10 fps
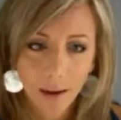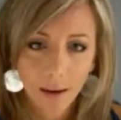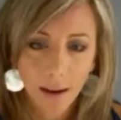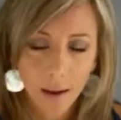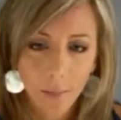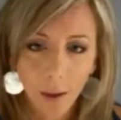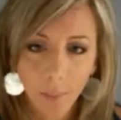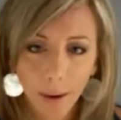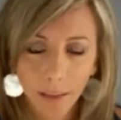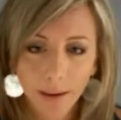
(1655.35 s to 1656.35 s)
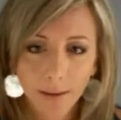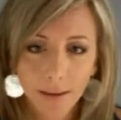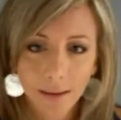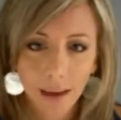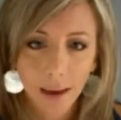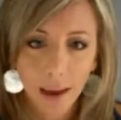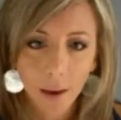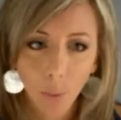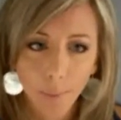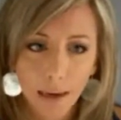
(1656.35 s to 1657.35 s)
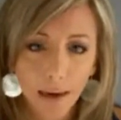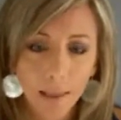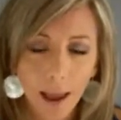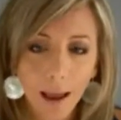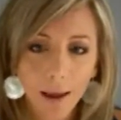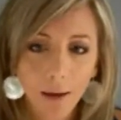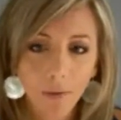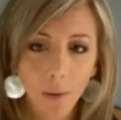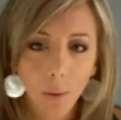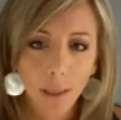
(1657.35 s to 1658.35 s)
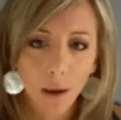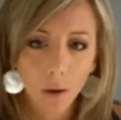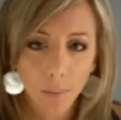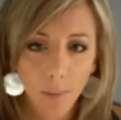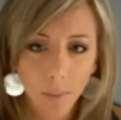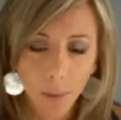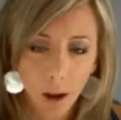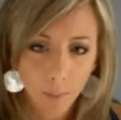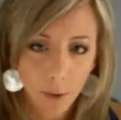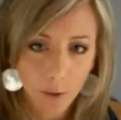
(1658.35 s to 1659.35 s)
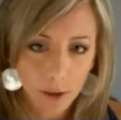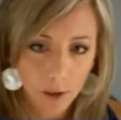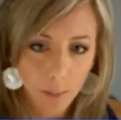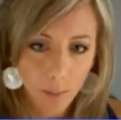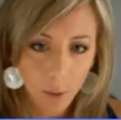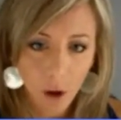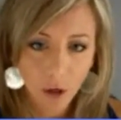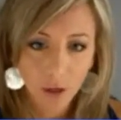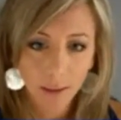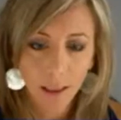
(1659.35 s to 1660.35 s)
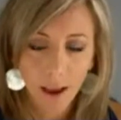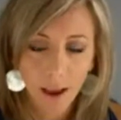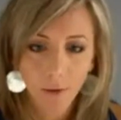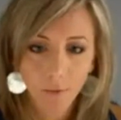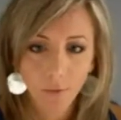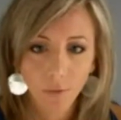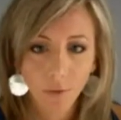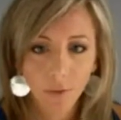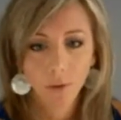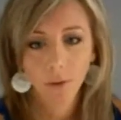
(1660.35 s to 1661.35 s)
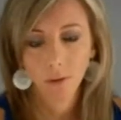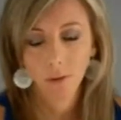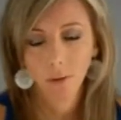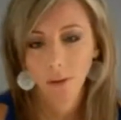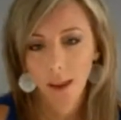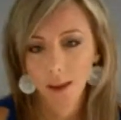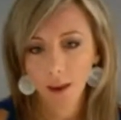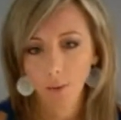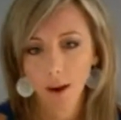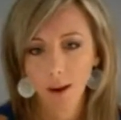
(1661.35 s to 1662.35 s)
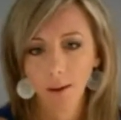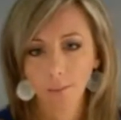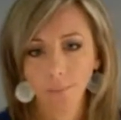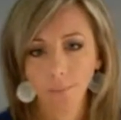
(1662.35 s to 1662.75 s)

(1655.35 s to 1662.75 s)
I could email my list and say, "Hey, we're meeting live." And when they go to my blog post, they're going to be watching the live Hangout, right?